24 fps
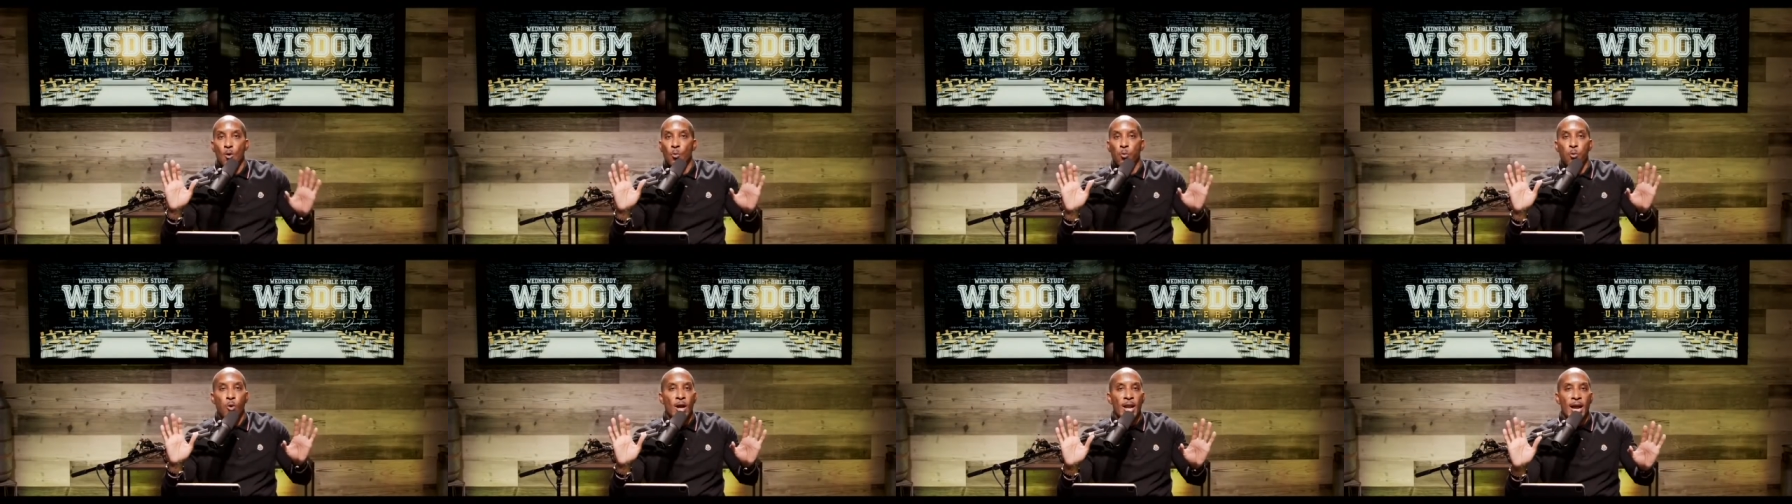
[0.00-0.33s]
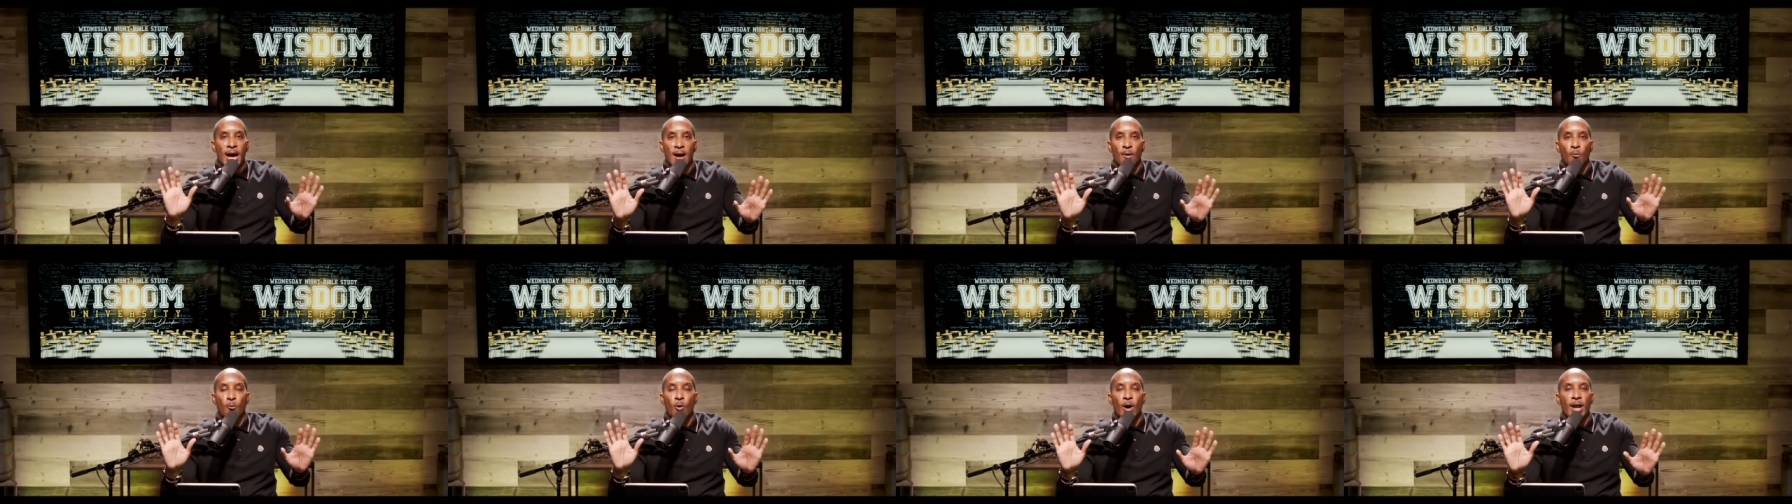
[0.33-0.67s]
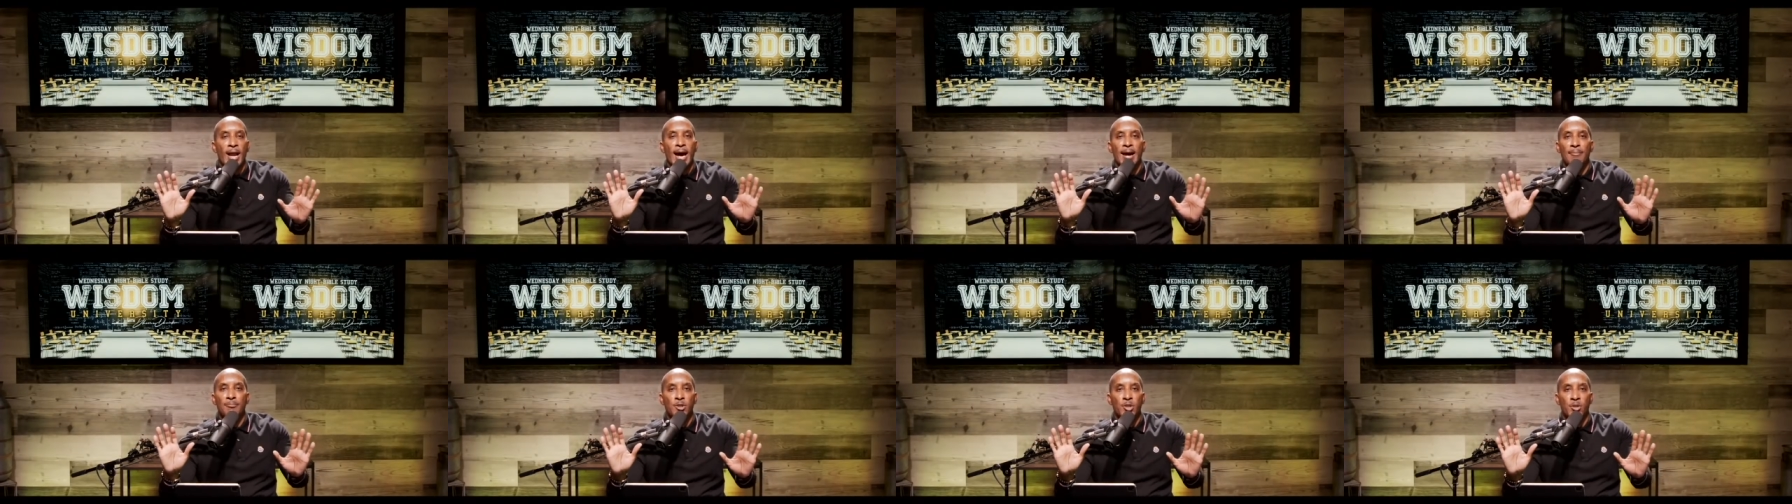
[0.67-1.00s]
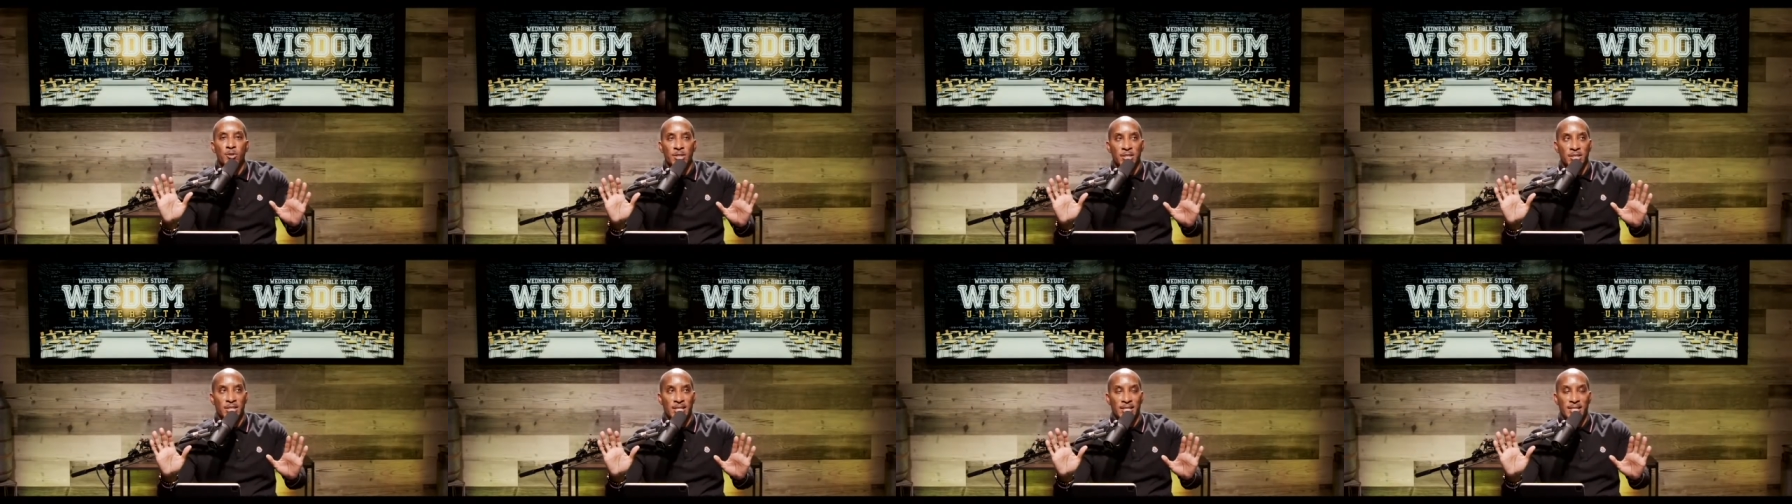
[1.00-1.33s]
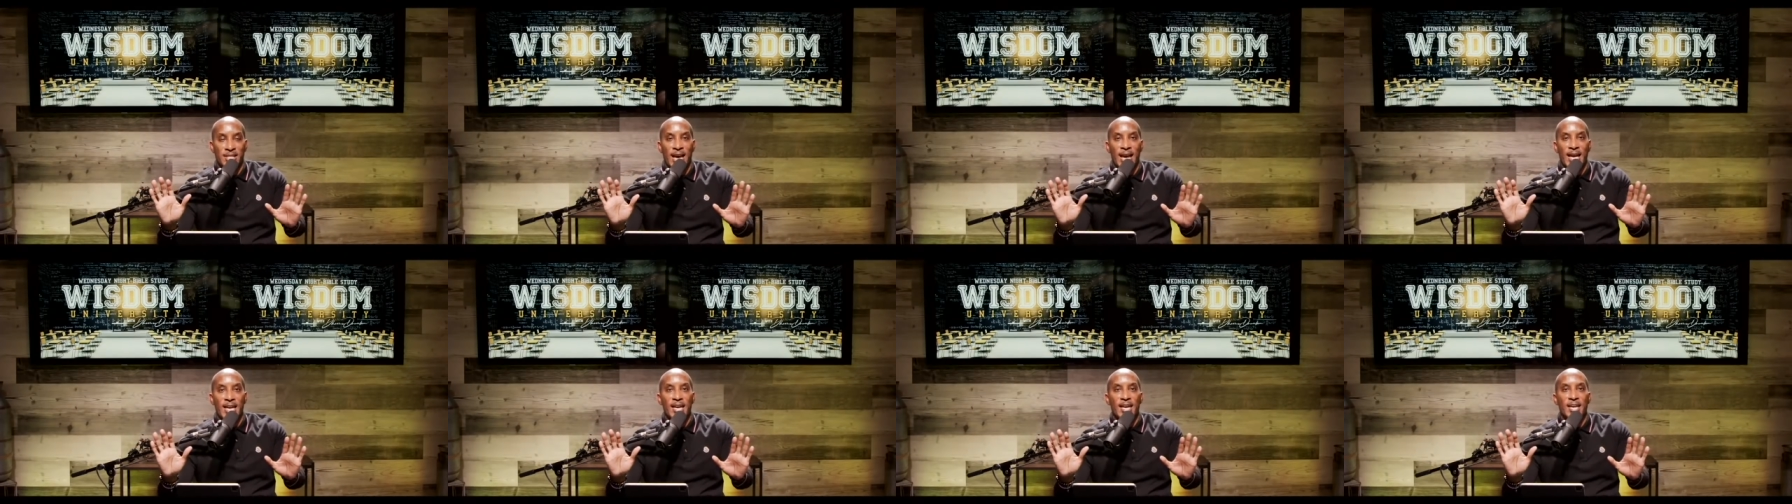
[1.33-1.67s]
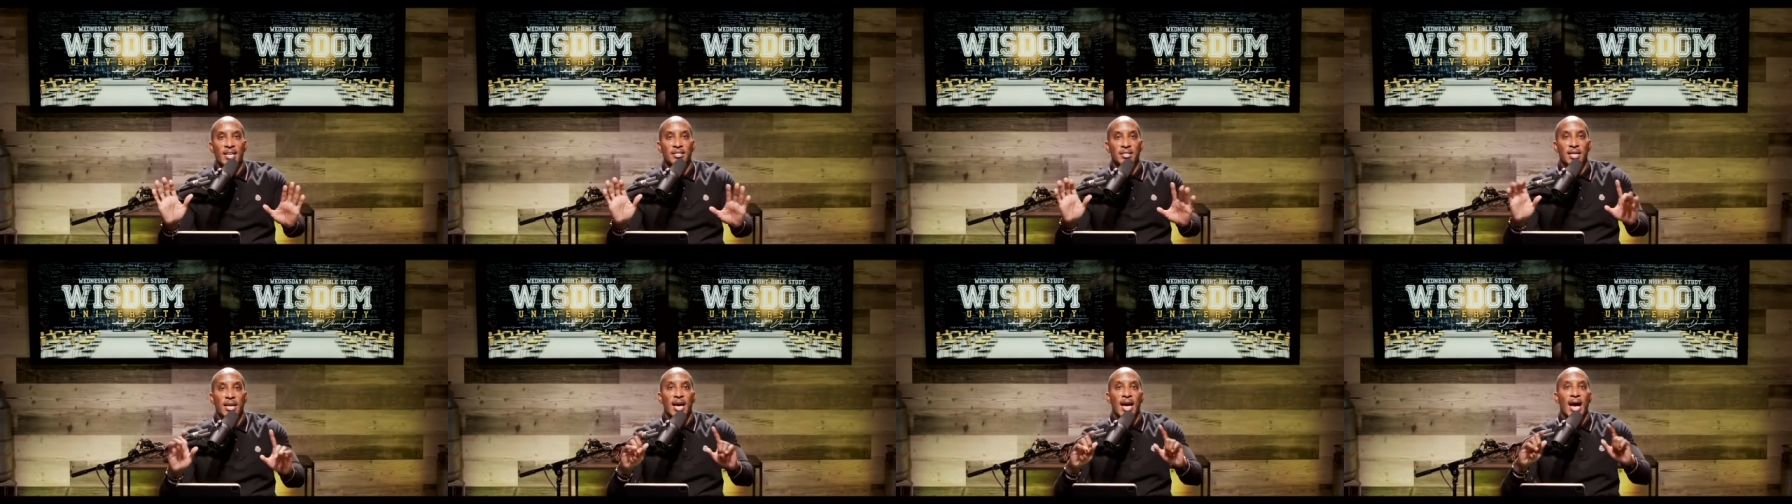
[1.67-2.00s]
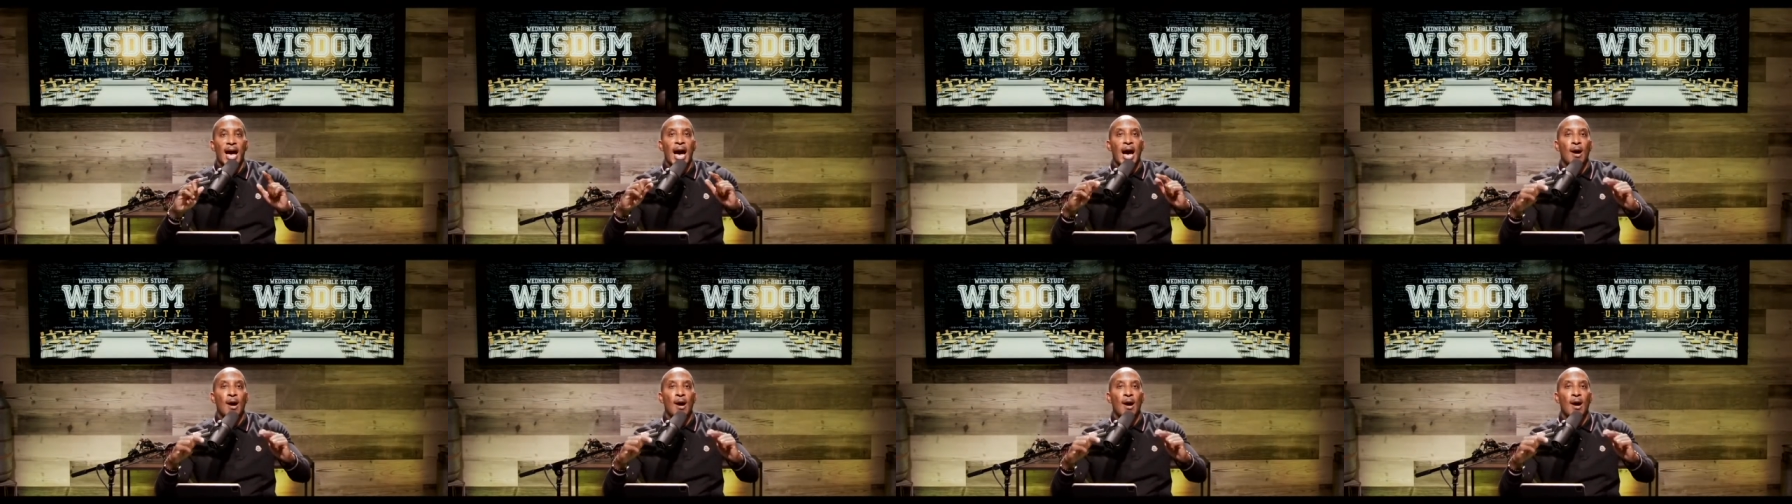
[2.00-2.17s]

What, I, what I'm doing today is